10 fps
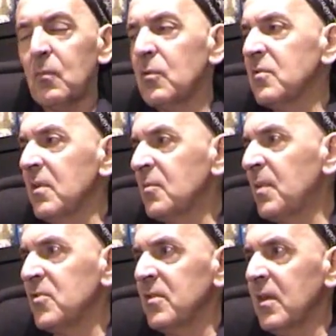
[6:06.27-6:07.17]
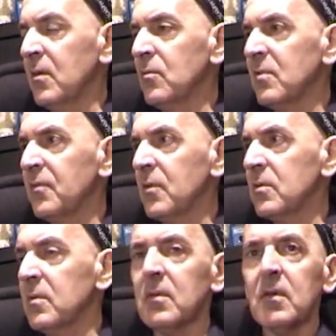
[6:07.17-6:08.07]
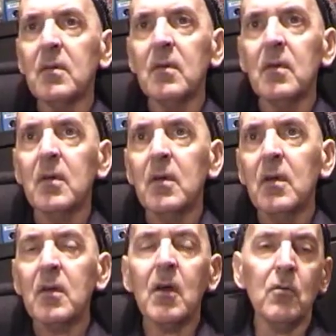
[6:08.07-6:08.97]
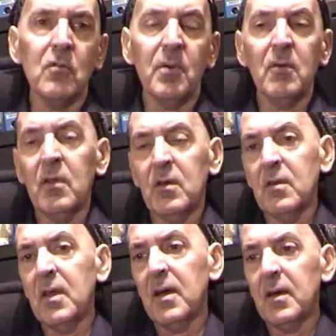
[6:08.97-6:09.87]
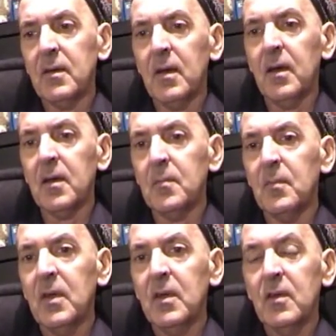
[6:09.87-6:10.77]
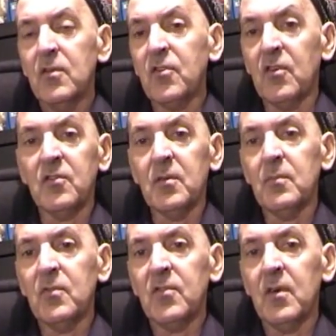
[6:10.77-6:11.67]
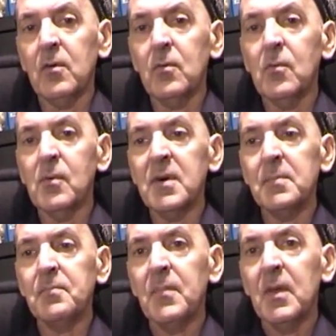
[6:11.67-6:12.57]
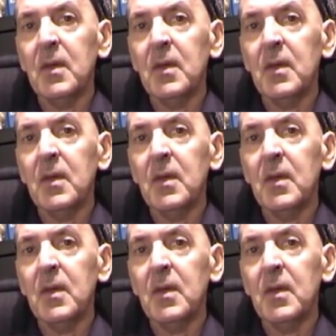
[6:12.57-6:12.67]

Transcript: what's the expression they used? I've forgotten the Code Napoleon, system. So